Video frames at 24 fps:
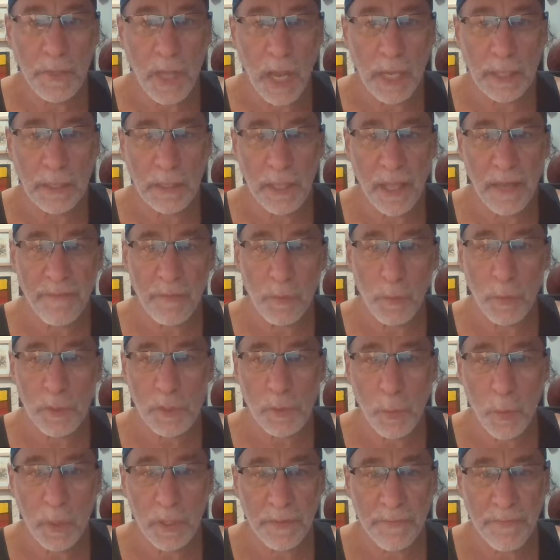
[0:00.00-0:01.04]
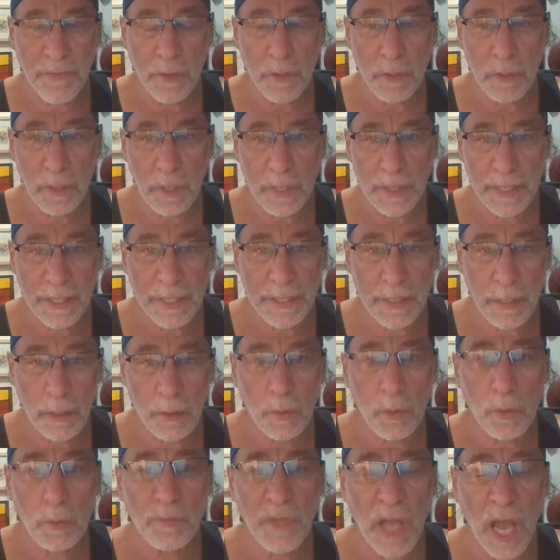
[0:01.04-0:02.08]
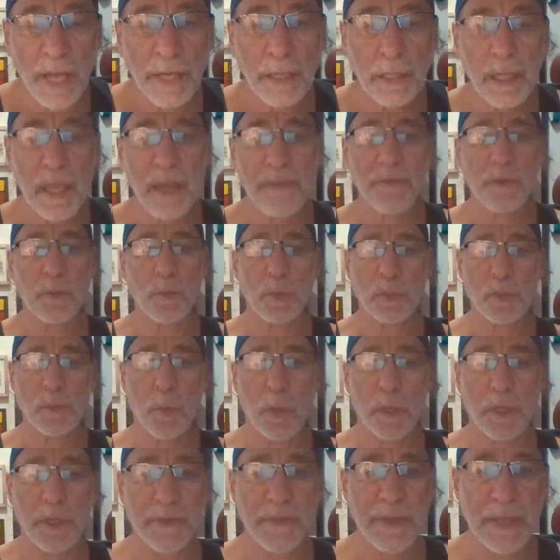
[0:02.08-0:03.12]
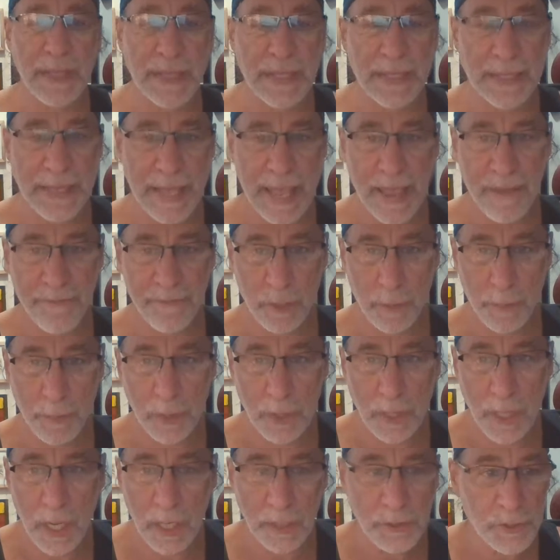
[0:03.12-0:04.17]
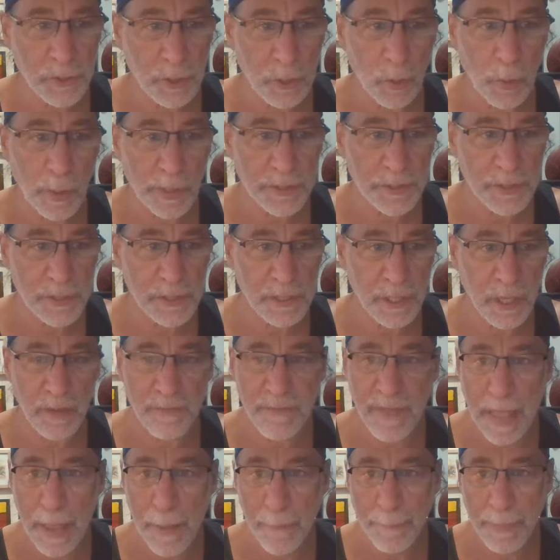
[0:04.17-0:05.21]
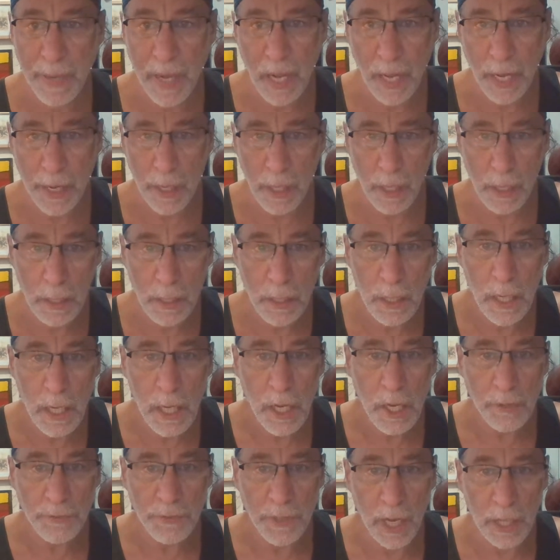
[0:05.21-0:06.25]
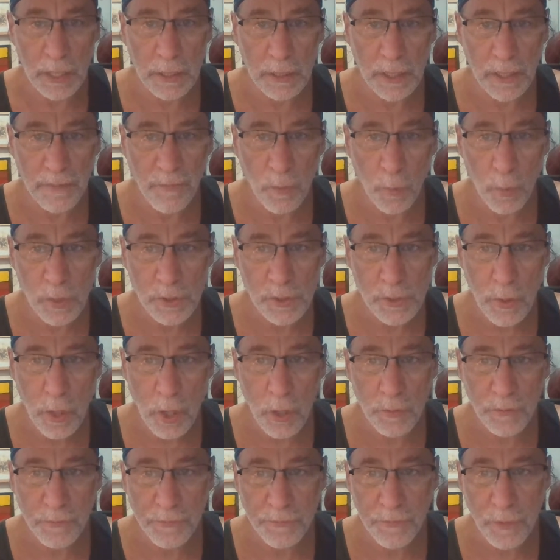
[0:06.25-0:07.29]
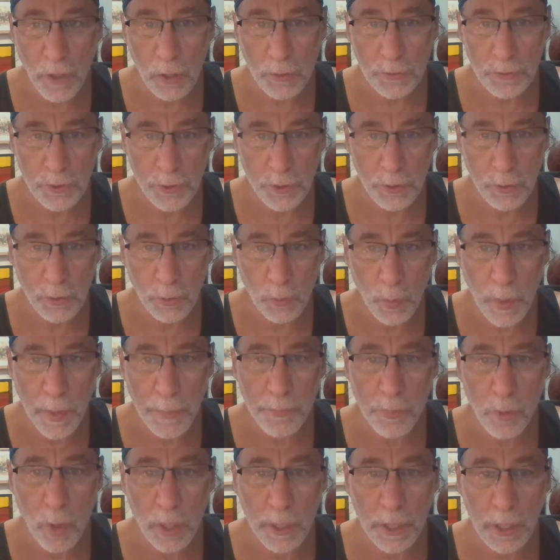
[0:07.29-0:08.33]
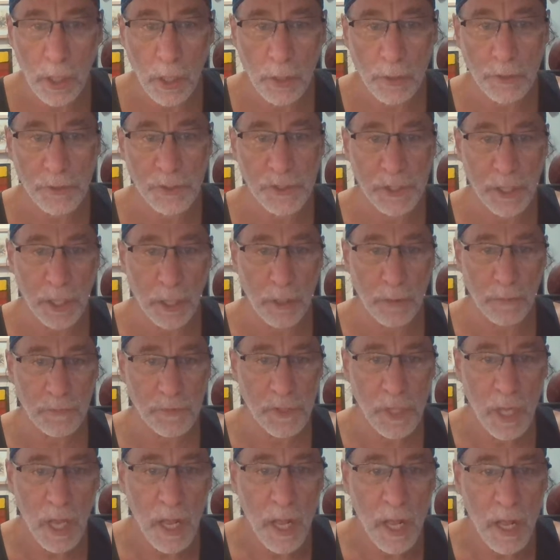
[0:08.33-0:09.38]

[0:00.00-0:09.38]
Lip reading: 9/11 was one of the 9/11 was one of the inevitable consequences of empire. 9/11 was our own fault too. We brought it on ourselves.